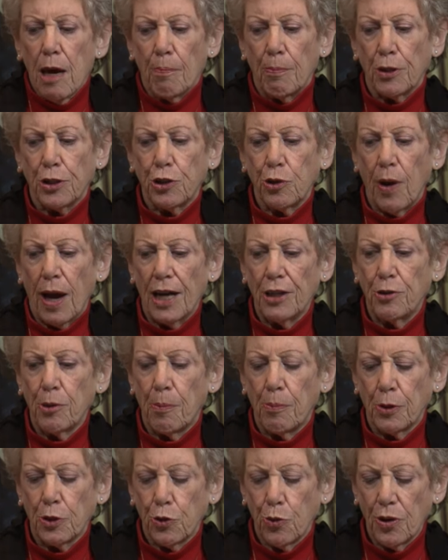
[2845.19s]
But you had your
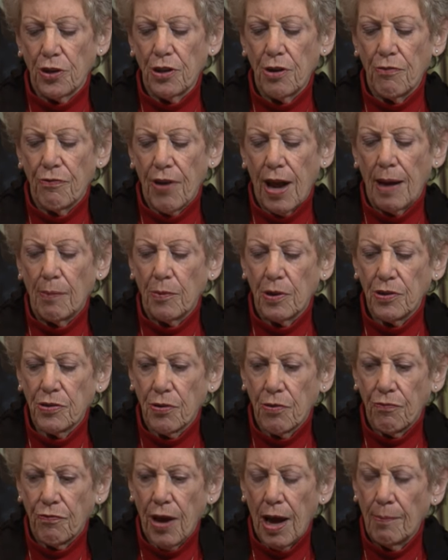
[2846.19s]
patrician families,
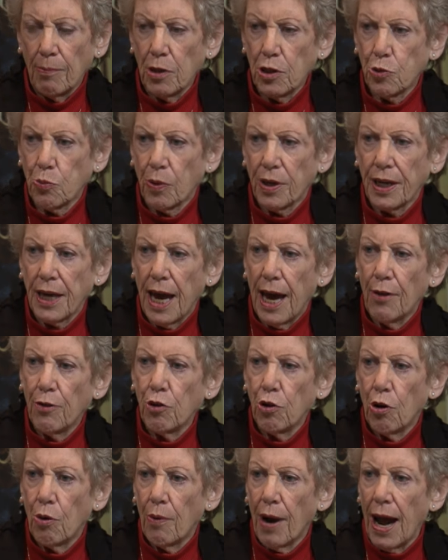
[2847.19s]
and families would
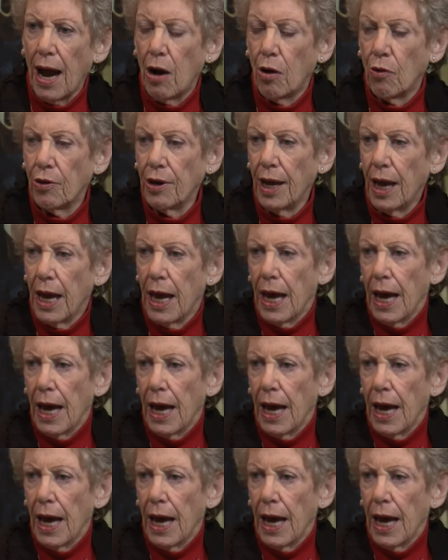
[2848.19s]
gather around,